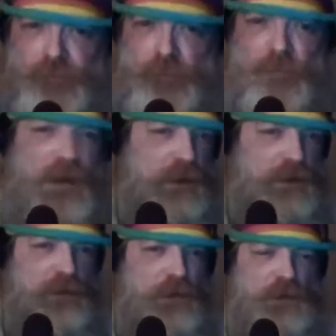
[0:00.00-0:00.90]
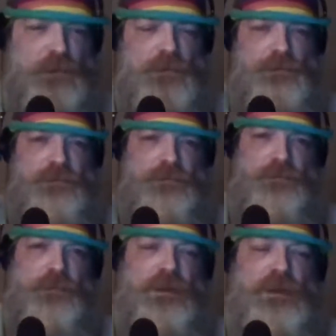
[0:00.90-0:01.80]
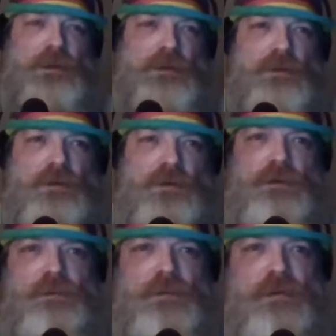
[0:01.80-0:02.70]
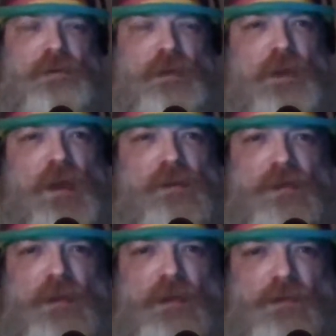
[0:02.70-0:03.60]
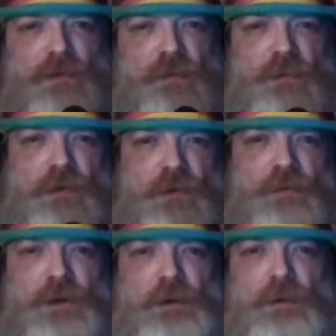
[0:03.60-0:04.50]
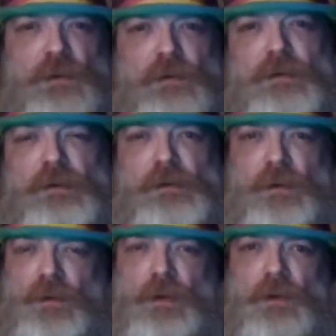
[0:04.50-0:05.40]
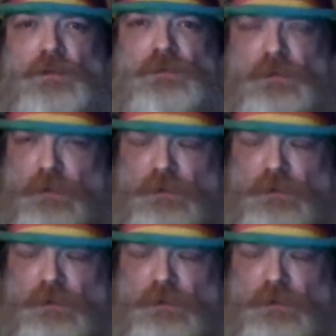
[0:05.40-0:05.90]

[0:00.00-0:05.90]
binary code. I think I was from Puerto Rico. No, sorry,